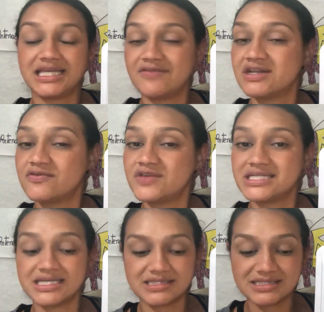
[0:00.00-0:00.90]
even if it
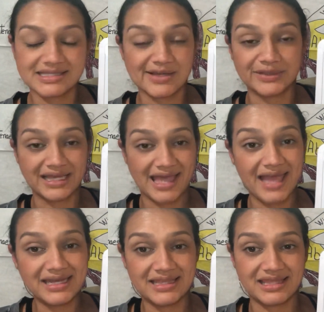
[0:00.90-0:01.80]
doesn't sound like
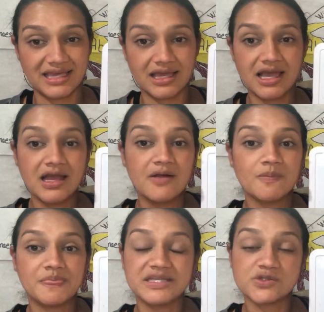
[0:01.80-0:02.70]
anything,
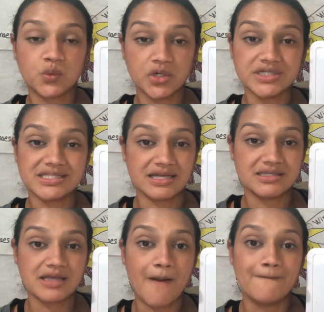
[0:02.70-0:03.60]
this word
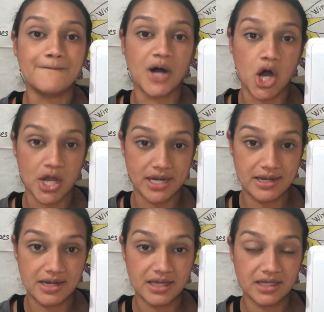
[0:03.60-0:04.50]
says bon.